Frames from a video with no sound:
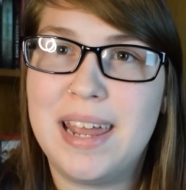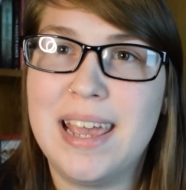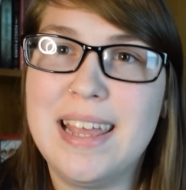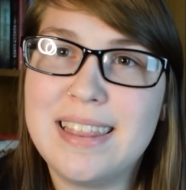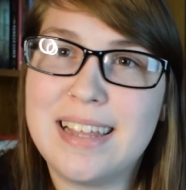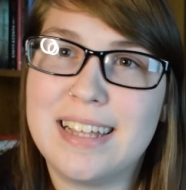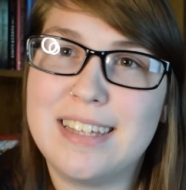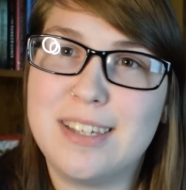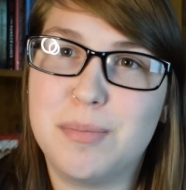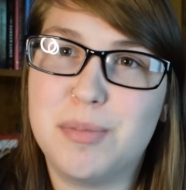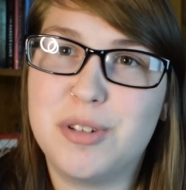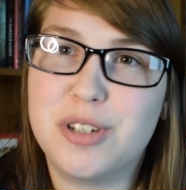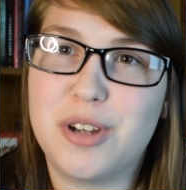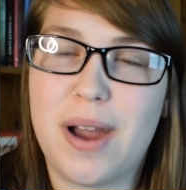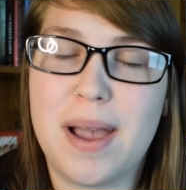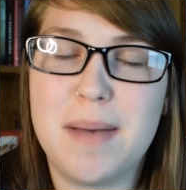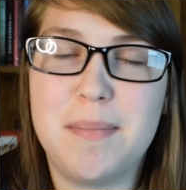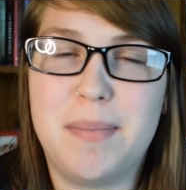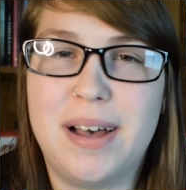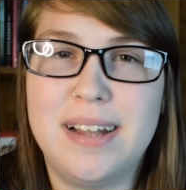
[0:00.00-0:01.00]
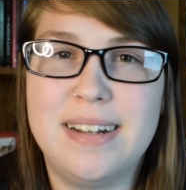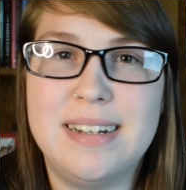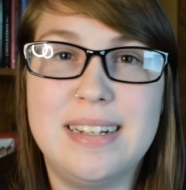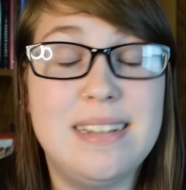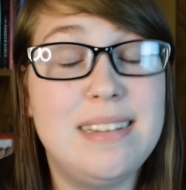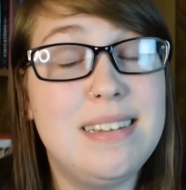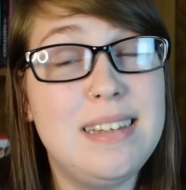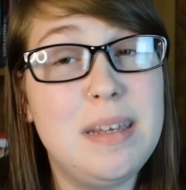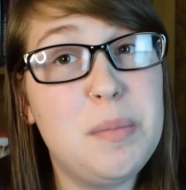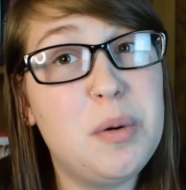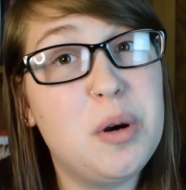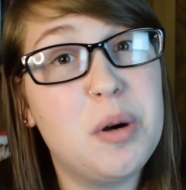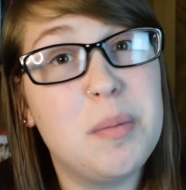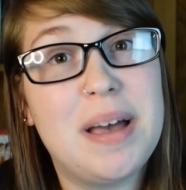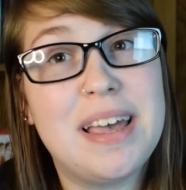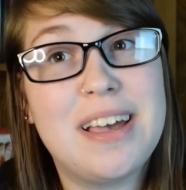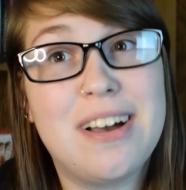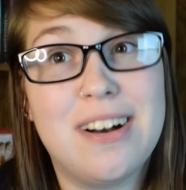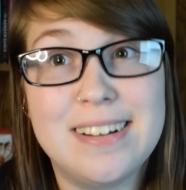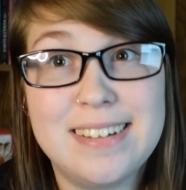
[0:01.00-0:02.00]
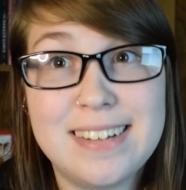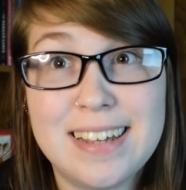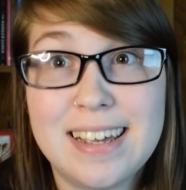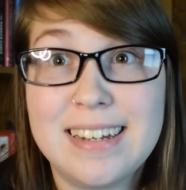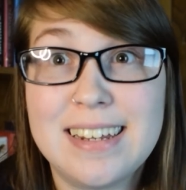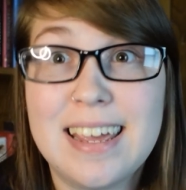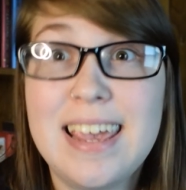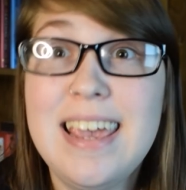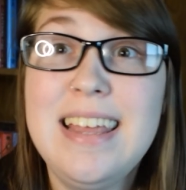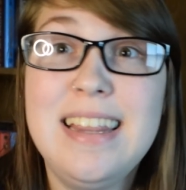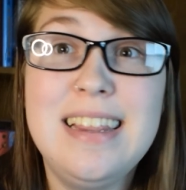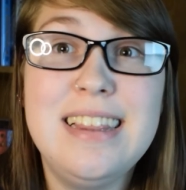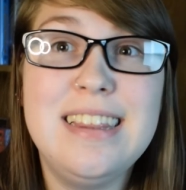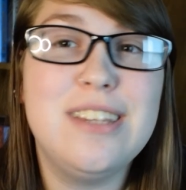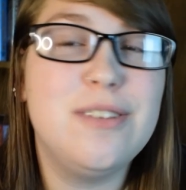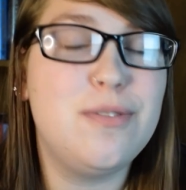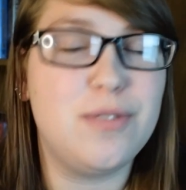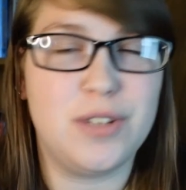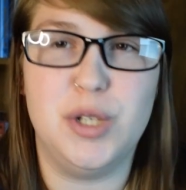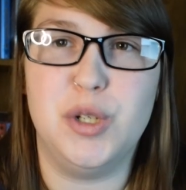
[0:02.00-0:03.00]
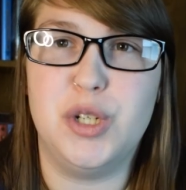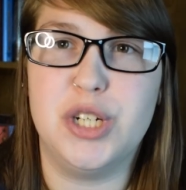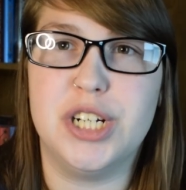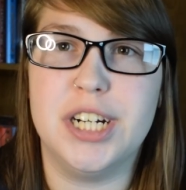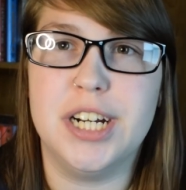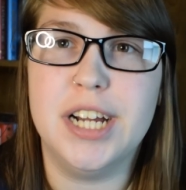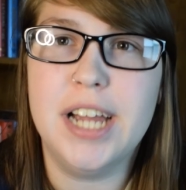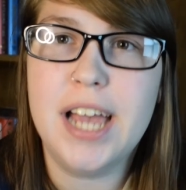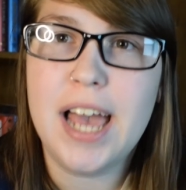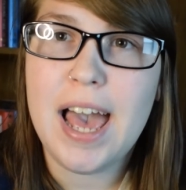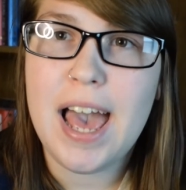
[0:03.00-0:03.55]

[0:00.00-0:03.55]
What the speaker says: hit that subscribe button to see more of my content in the future.